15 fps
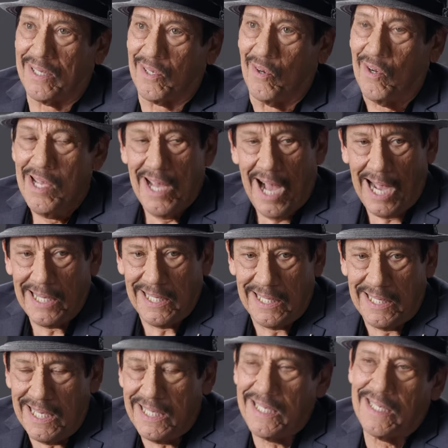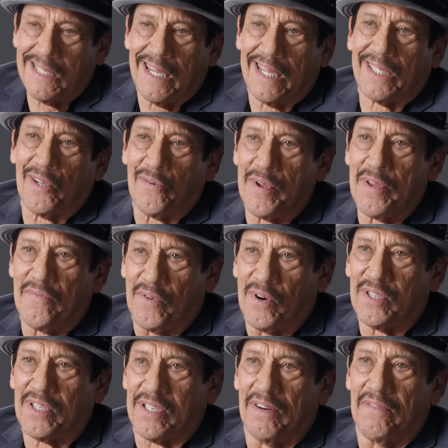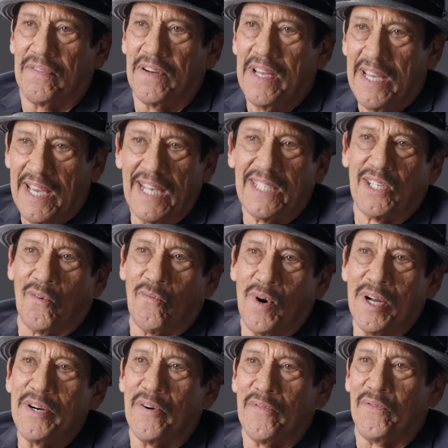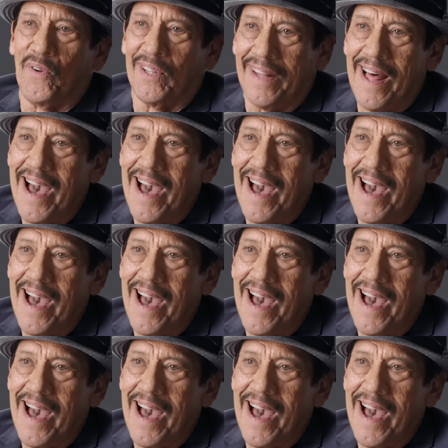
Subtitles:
So I said, this is like the reverse of It's a Wonderful